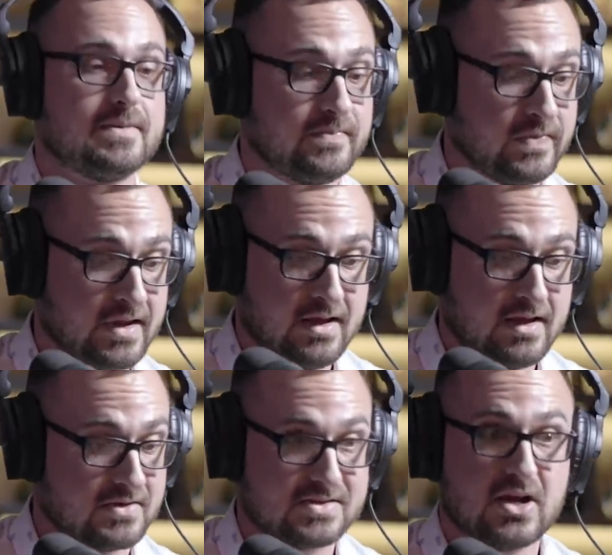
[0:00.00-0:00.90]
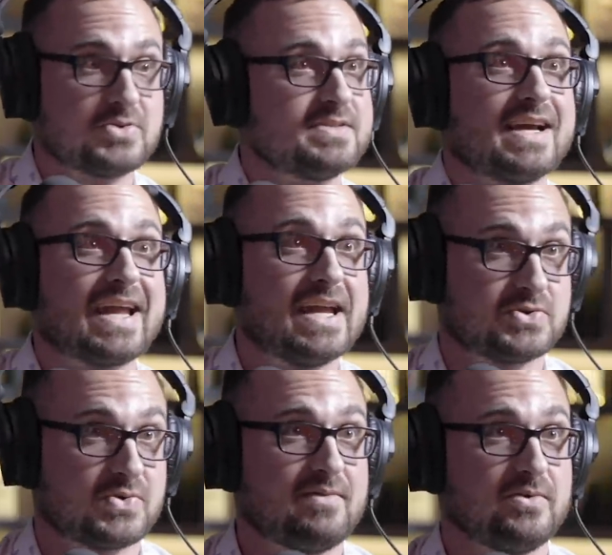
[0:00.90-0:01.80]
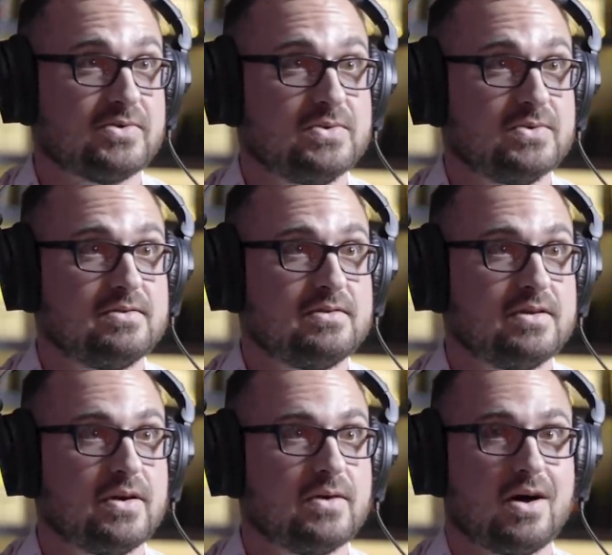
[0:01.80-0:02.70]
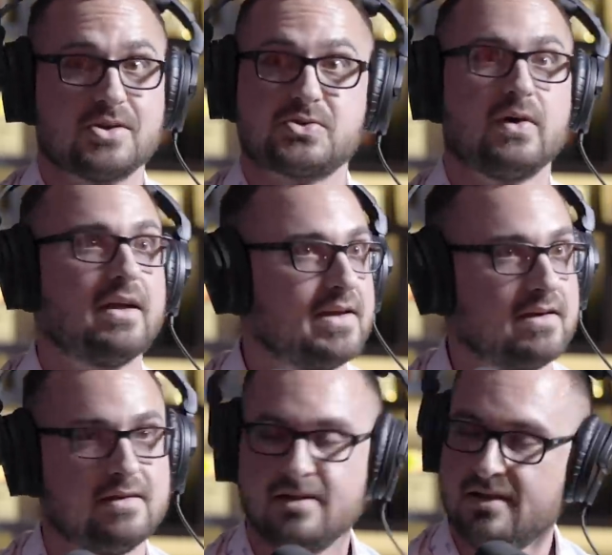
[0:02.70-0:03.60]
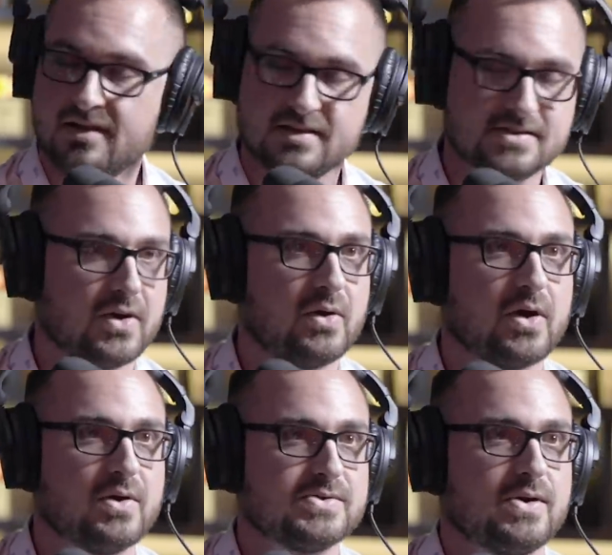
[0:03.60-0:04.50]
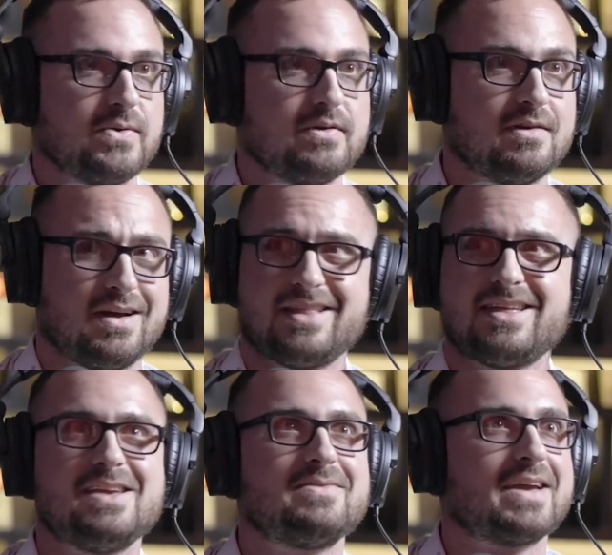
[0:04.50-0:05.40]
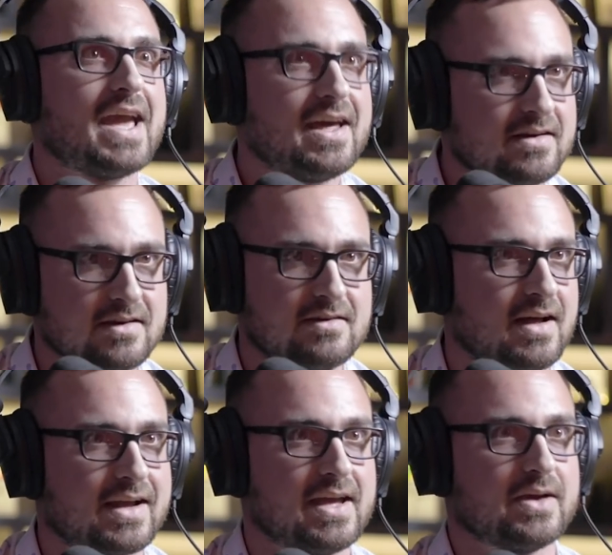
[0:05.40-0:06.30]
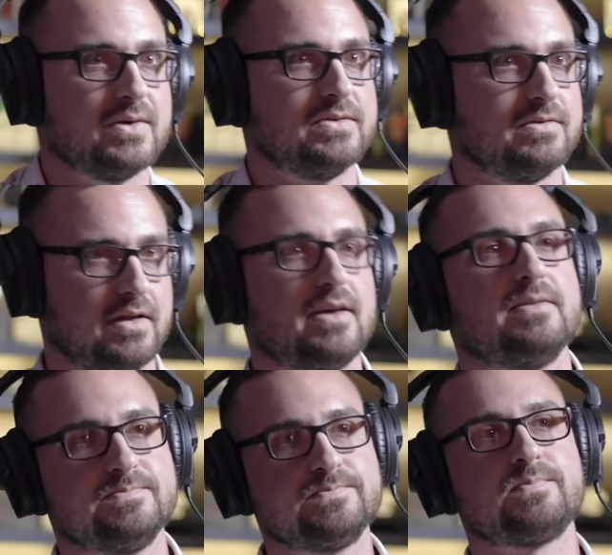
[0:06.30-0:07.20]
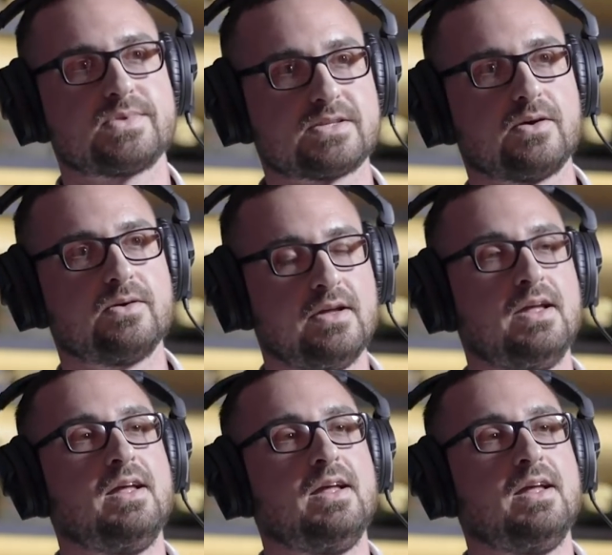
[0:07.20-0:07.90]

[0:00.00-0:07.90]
Um, there's countries I can't travel to. You know Australia, it's a no go zone. Mm. I think even Canada I can't really go to. Yeah. So